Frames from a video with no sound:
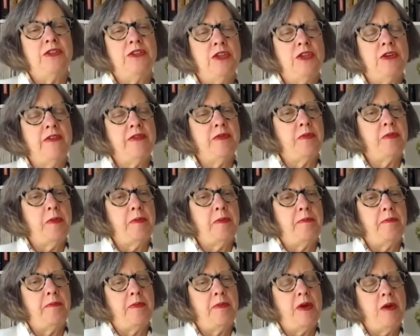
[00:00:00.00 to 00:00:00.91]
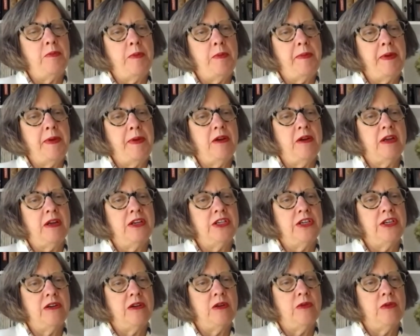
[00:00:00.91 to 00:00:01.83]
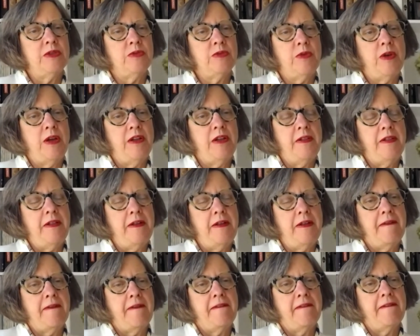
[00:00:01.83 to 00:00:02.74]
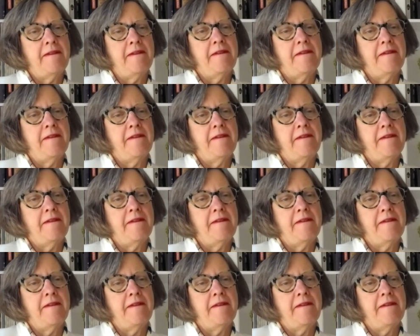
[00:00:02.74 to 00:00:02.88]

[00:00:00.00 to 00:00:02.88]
do you have to prepare a concerto as well?